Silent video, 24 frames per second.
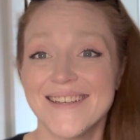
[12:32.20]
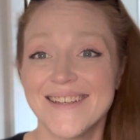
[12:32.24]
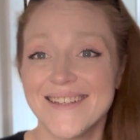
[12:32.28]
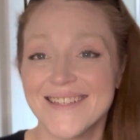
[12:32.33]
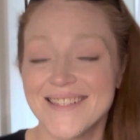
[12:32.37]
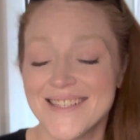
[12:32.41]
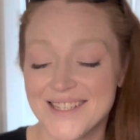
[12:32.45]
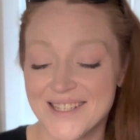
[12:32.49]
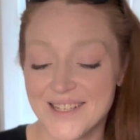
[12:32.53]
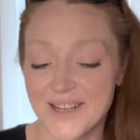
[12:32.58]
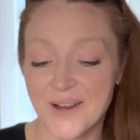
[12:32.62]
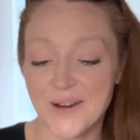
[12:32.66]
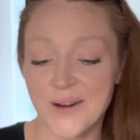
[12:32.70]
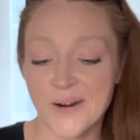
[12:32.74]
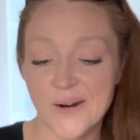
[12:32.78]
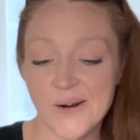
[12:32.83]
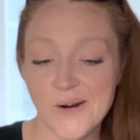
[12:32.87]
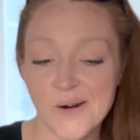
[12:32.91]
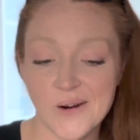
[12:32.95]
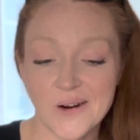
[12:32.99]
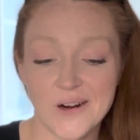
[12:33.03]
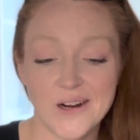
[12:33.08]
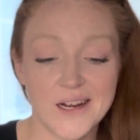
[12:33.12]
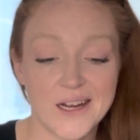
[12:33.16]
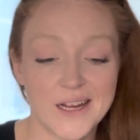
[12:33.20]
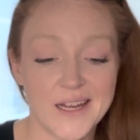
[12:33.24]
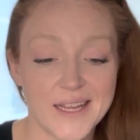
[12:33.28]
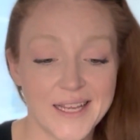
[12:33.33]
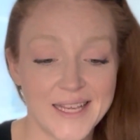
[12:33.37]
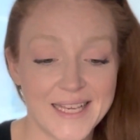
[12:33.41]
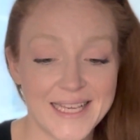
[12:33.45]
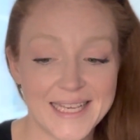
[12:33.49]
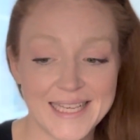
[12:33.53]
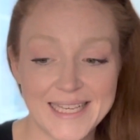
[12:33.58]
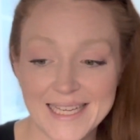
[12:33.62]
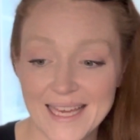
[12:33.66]
So
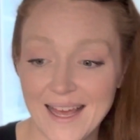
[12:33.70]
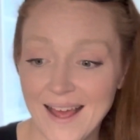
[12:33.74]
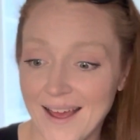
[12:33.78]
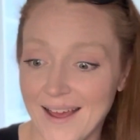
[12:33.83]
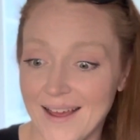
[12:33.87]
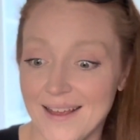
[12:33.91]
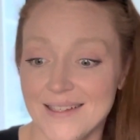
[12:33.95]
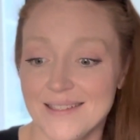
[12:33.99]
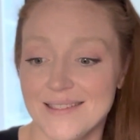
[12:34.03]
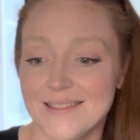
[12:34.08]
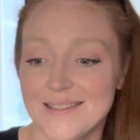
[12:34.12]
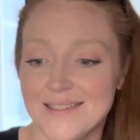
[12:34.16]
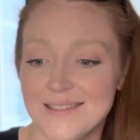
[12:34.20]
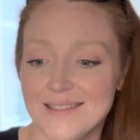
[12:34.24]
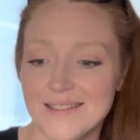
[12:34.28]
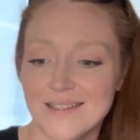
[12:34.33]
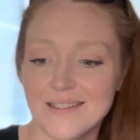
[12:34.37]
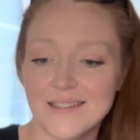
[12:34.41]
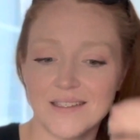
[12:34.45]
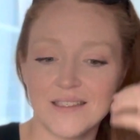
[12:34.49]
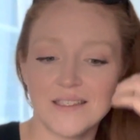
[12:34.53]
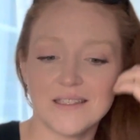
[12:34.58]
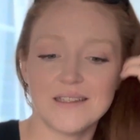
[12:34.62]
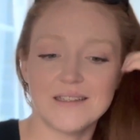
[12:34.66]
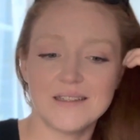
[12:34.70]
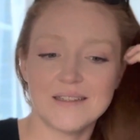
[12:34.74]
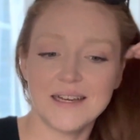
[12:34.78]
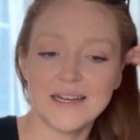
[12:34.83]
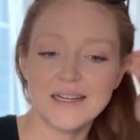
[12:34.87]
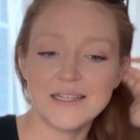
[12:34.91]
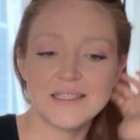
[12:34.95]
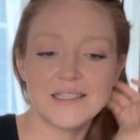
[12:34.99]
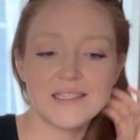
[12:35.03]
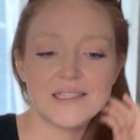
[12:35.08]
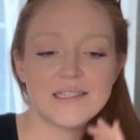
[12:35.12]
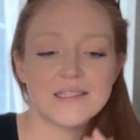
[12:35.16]
yes,
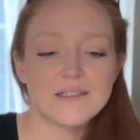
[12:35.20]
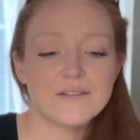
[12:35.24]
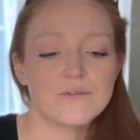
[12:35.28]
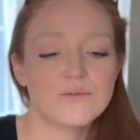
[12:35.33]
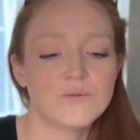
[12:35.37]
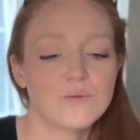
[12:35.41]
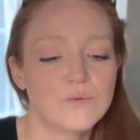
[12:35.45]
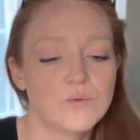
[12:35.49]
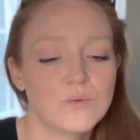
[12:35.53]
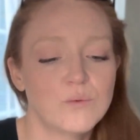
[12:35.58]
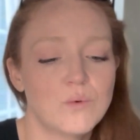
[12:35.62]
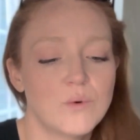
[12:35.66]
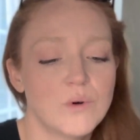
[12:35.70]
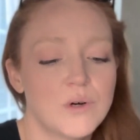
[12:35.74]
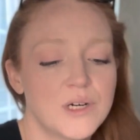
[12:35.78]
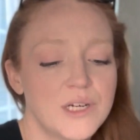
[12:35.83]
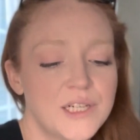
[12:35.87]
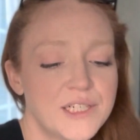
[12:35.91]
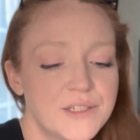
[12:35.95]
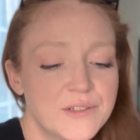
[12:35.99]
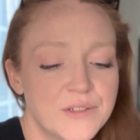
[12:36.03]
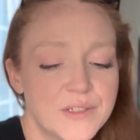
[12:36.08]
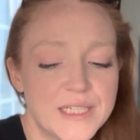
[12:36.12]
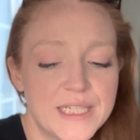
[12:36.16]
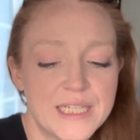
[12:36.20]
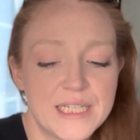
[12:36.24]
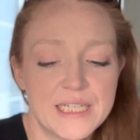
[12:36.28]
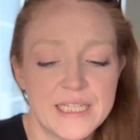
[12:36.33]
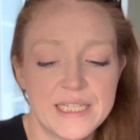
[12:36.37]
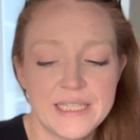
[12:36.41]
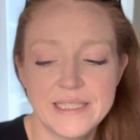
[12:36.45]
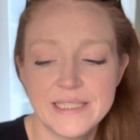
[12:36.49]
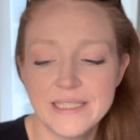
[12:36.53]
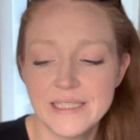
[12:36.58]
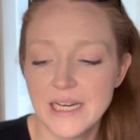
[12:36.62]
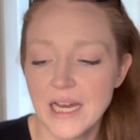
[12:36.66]
collective, what a
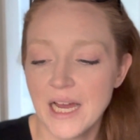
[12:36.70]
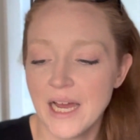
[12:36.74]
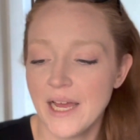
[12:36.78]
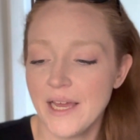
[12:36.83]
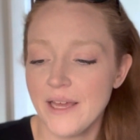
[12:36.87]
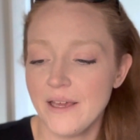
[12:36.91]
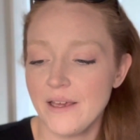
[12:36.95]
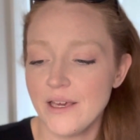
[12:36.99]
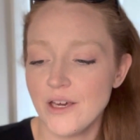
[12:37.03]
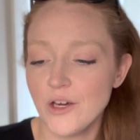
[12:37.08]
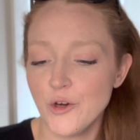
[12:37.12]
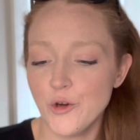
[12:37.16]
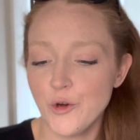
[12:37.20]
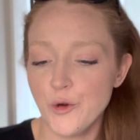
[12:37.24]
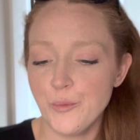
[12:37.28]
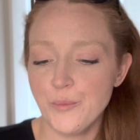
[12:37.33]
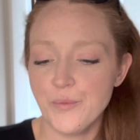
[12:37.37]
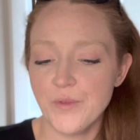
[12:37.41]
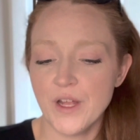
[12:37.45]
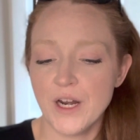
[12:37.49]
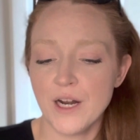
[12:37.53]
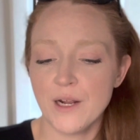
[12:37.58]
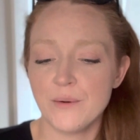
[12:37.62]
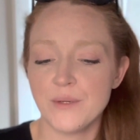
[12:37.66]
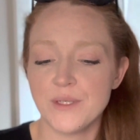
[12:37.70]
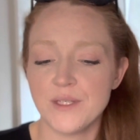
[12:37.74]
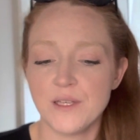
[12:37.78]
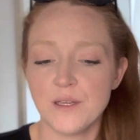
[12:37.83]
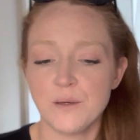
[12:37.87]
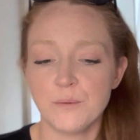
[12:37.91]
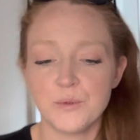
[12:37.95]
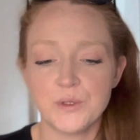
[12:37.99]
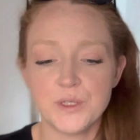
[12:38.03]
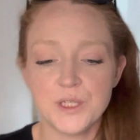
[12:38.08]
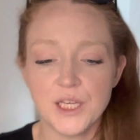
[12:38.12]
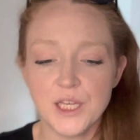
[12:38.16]
reading. I hope that I was
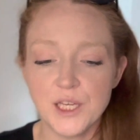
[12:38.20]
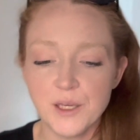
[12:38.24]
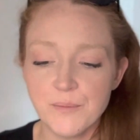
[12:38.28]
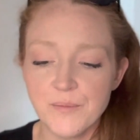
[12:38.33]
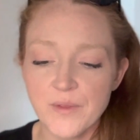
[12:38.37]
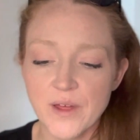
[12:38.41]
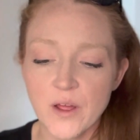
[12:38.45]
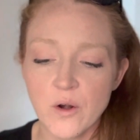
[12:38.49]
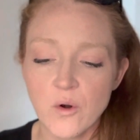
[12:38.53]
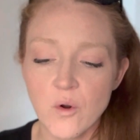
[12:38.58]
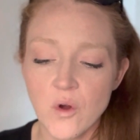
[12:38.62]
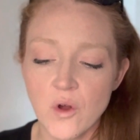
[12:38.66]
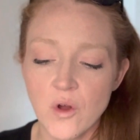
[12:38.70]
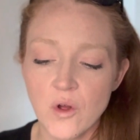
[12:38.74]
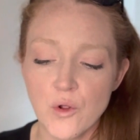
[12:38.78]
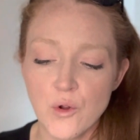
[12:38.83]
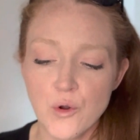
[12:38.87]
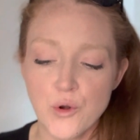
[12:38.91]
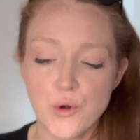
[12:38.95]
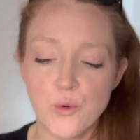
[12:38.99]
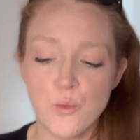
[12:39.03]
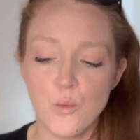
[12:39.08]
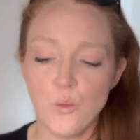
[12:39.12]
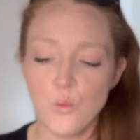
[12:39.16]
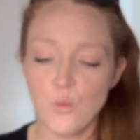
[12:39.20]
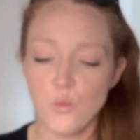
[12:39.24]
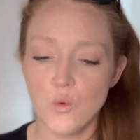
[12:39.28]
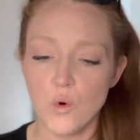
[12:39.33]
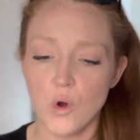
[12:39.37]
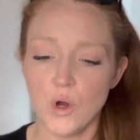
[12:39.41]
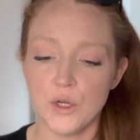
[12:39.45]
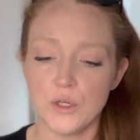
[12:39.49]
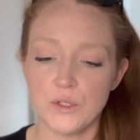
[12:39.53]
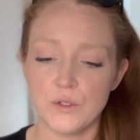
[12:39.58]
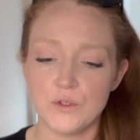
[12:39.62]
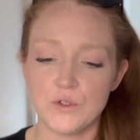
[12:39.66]
able to keep that on
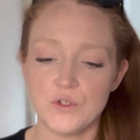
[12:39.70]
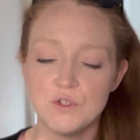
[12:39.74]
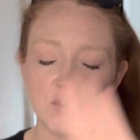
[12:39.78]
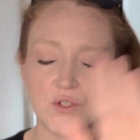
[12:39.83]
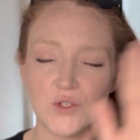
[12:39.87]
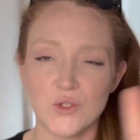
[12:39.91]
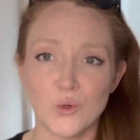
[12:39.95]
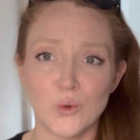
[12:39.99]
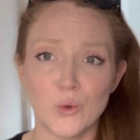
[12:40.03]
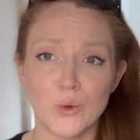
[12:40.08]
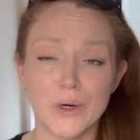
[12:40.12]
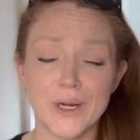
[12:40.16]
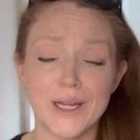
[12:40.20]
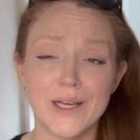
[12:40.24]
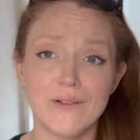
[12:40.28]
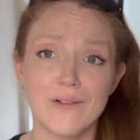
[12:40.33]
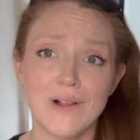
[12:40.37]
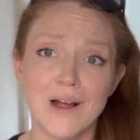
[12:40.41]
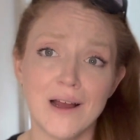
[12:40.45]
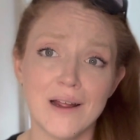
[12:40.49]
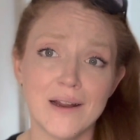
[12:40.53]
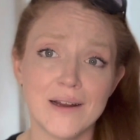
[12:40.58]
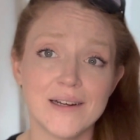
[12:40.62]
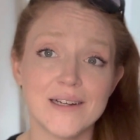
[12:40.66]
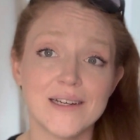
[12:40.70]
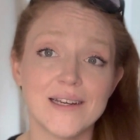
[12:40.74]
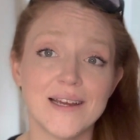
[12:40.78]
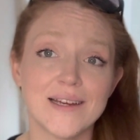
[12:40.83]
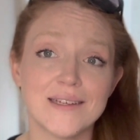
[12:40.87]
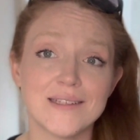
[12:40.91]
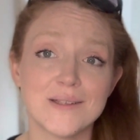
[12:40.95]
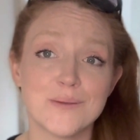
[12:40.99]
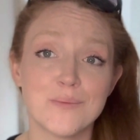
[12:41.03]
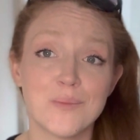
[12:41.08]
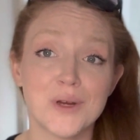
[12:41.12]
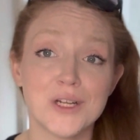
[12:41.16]
one storyline
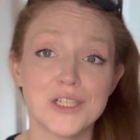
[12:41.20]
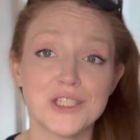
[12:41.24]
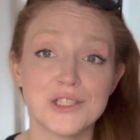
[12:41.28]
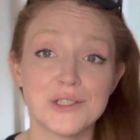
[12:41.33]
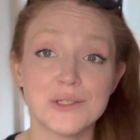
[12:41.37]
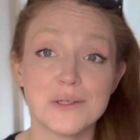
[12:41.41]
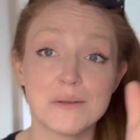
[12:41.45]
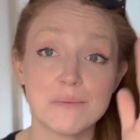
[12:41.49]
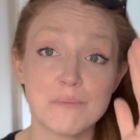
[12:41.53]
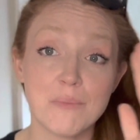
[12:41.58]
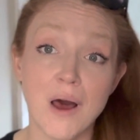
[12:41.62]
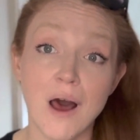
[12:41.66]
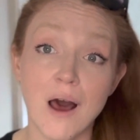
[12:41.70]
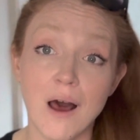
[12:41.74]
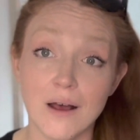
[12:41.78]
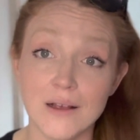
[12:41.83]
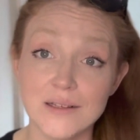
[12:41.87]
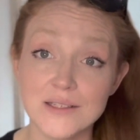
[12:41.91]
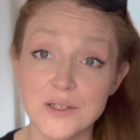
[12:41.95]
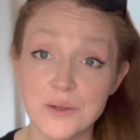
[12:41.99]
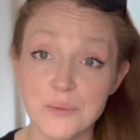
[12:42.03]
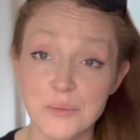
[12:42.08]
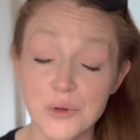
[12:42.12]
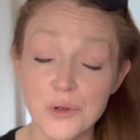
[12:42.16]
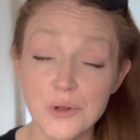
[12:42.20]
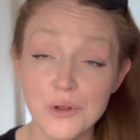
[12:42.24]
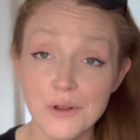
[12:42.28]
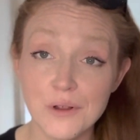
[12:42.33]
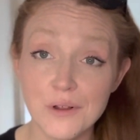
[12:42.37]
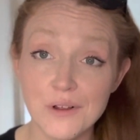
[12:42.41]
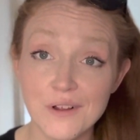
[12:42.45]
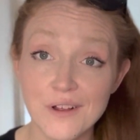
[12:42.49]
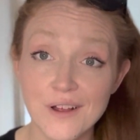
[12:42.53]
as much as possible.